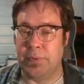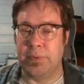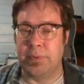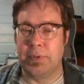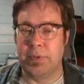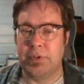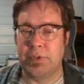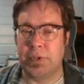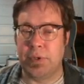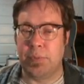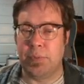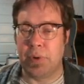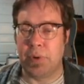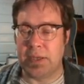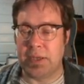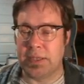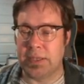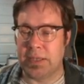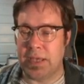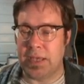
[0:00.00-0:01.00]
So you
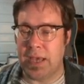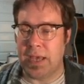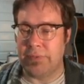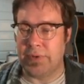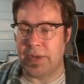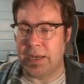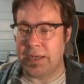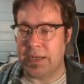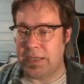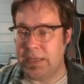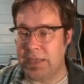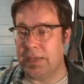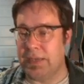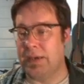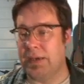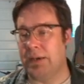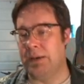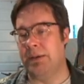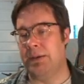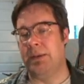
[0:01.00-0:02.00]
presently have an
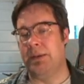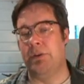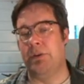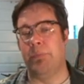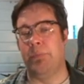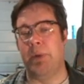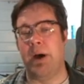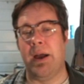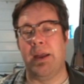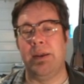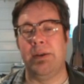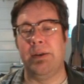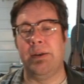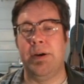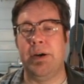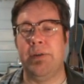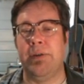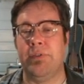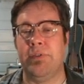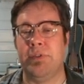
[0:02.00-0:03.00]
idea in your mind
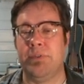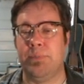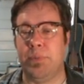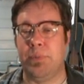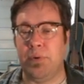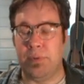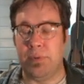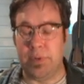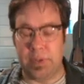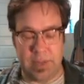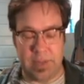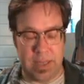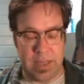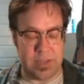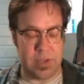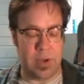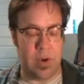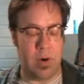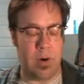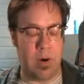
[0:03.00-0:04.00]
of a spoon, and that's
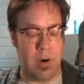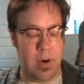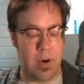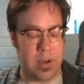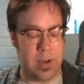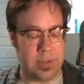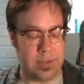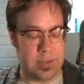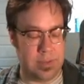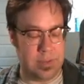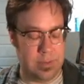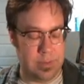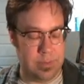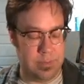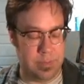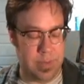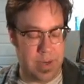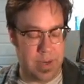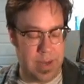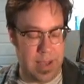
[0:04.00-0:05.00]
caused
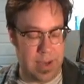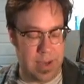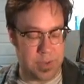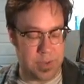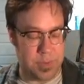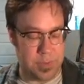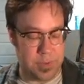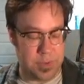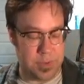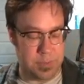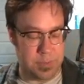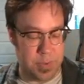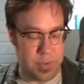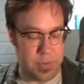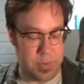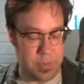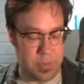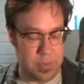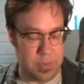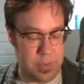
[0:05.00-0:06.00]
by an actual
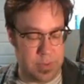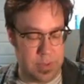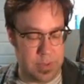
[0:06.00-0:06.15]
spoon